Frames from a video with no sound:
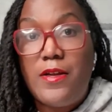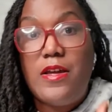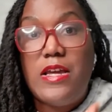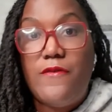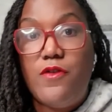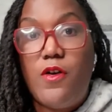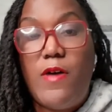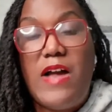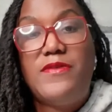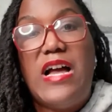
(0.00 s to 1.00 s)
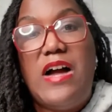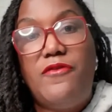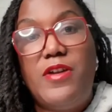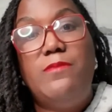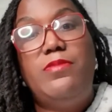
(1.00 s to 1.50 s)
if you don't have time for
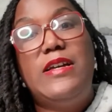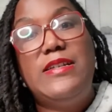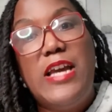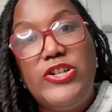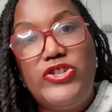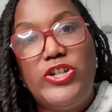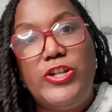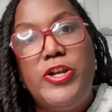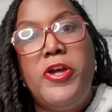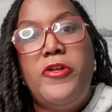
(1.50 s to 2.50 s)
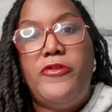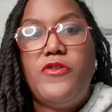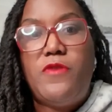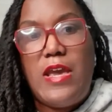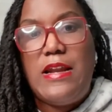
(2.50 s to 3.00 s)
implantation, then you
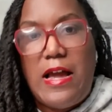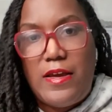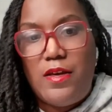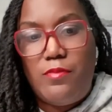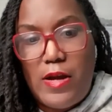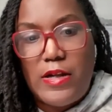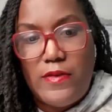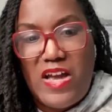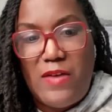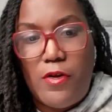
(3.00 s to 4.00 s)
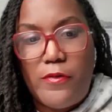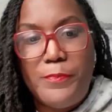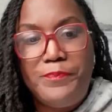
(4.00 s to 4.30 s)
cannot get pregnant that month.